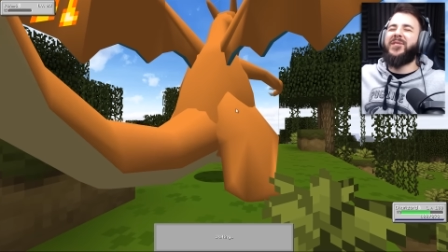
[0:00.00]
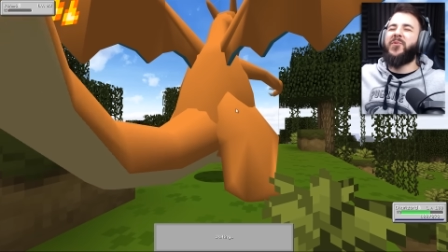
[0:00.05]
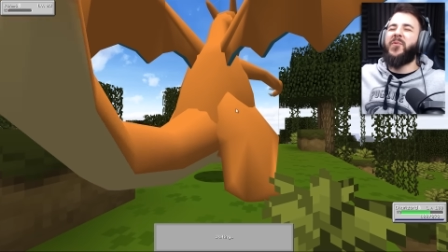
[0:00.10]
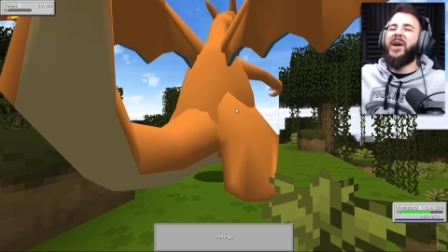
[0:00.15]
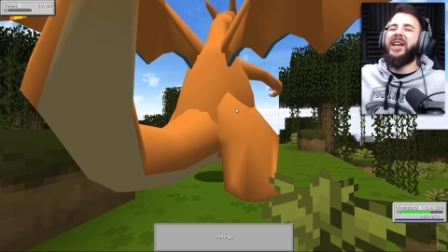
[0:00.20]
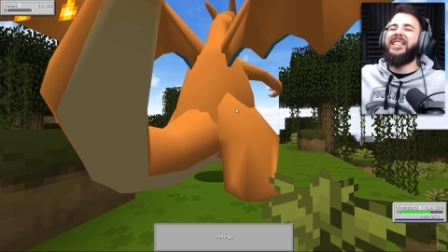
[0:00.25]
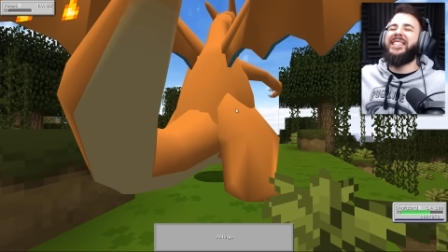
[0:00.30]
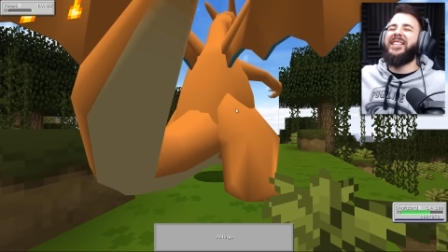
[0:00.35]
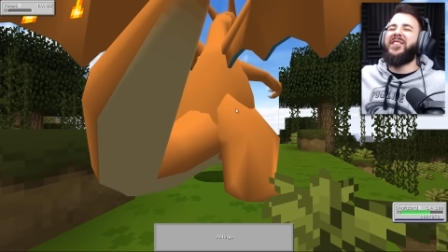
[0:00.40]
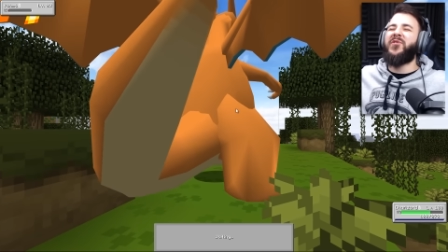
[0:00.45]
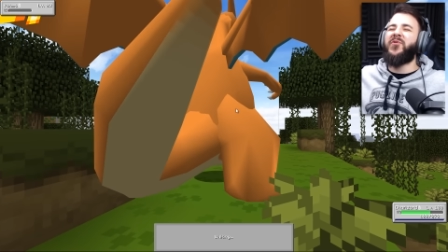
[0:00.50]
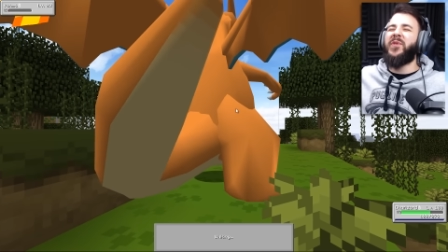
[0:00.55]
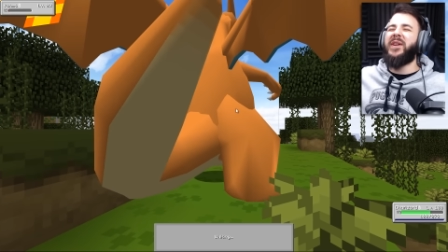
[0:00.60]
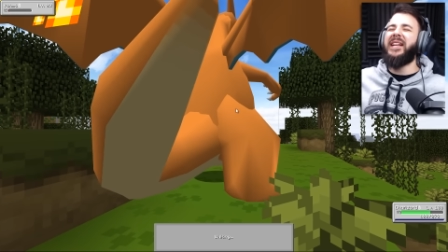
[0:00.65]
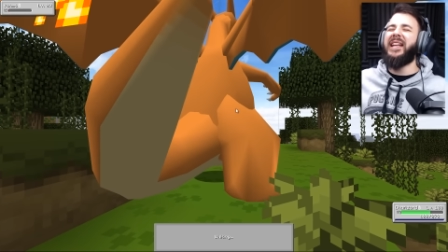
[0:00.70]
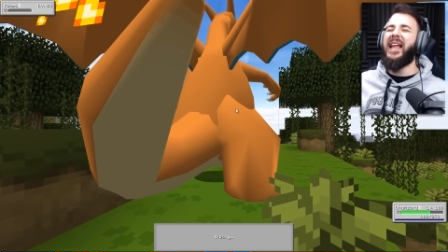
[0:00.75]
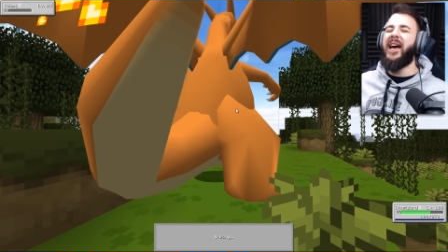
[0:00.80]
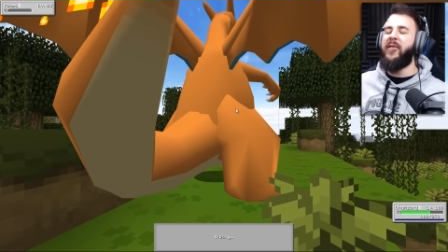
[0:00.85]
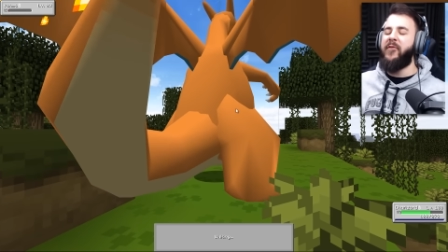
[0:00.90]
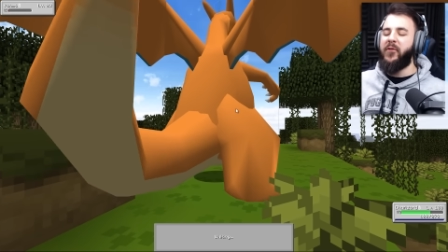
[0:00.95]
23
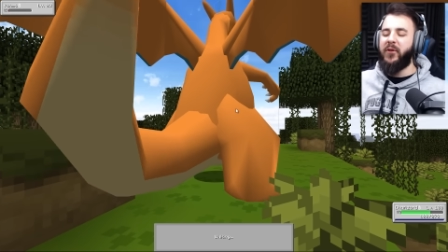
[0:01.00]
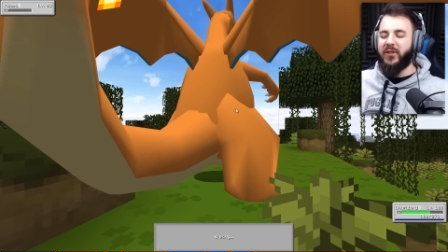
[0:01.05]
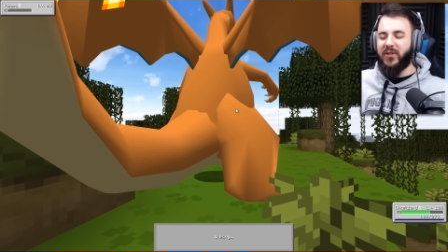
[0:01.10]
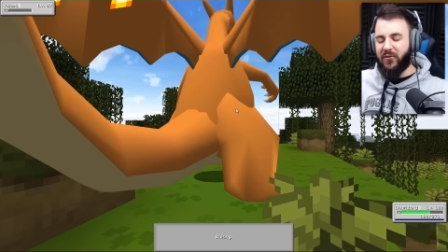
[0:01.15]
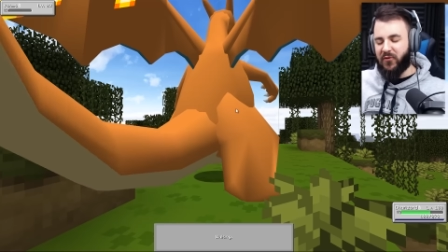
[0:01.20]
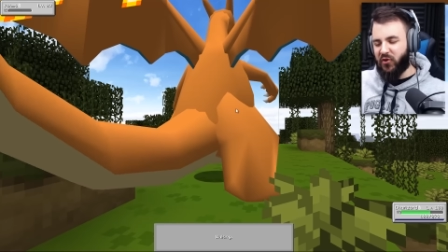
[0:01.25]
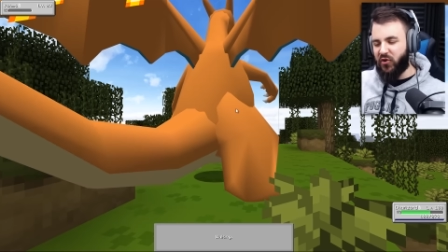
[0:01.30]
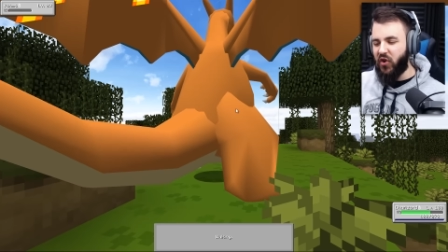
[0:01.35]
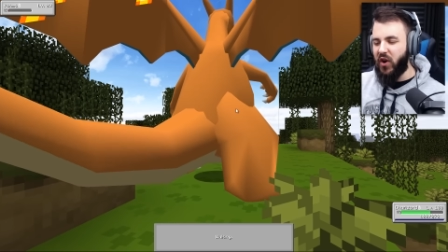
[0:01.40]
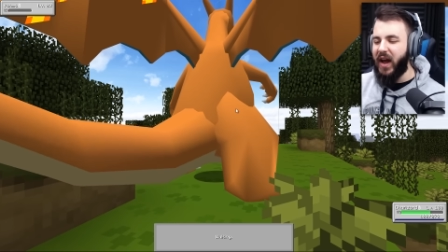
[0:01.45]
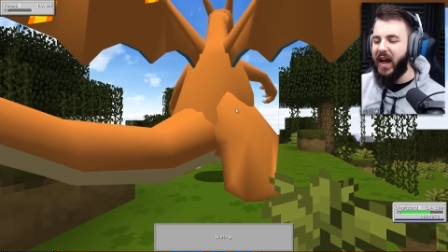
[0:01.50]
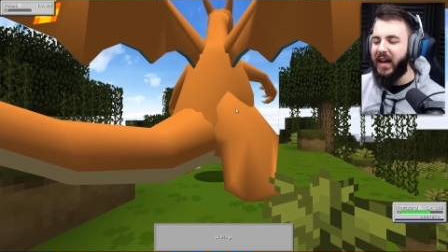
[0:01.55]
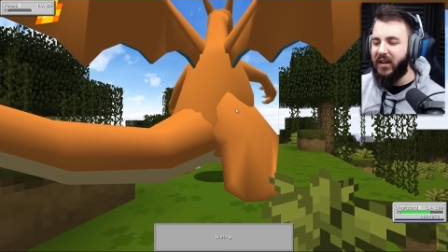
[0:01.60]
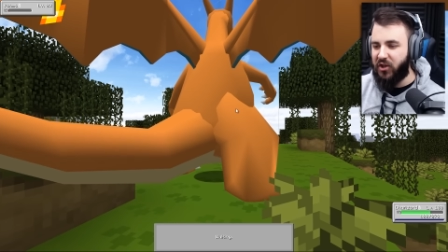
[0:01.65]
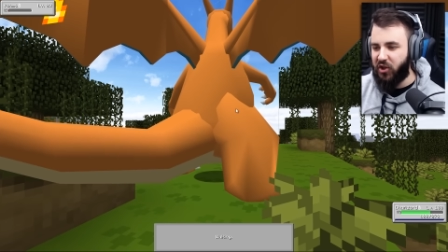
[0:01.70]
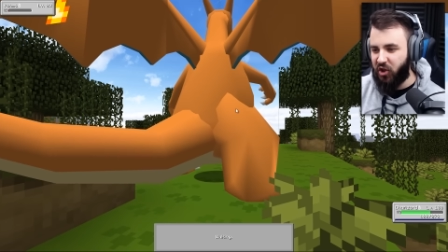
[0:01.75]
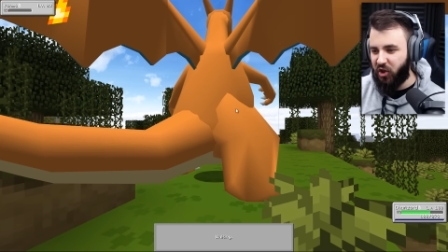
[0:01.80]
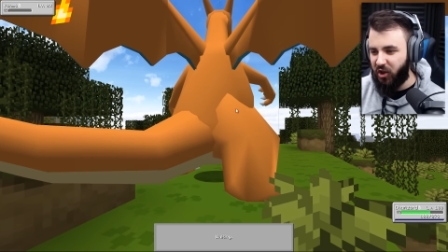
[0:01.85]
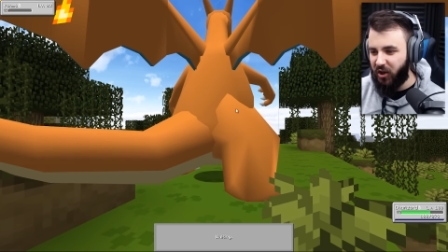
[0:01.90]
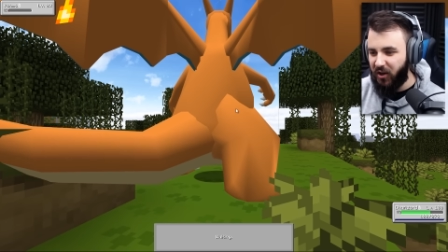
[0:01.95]
levels of
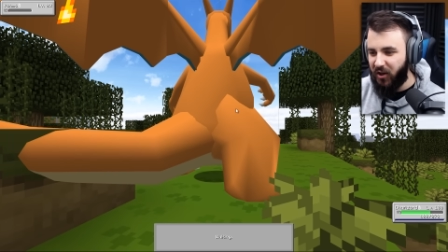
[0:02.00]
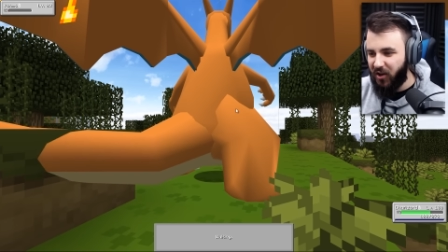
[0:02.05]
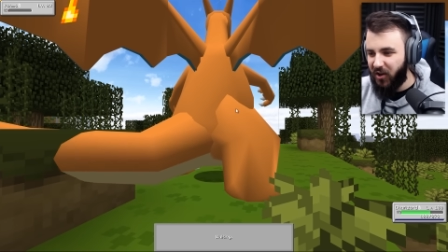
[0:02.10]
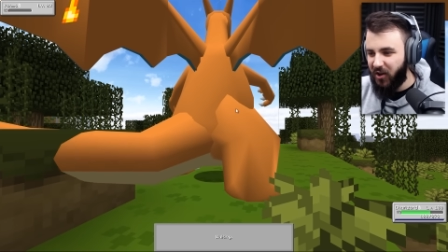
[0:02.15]
trash.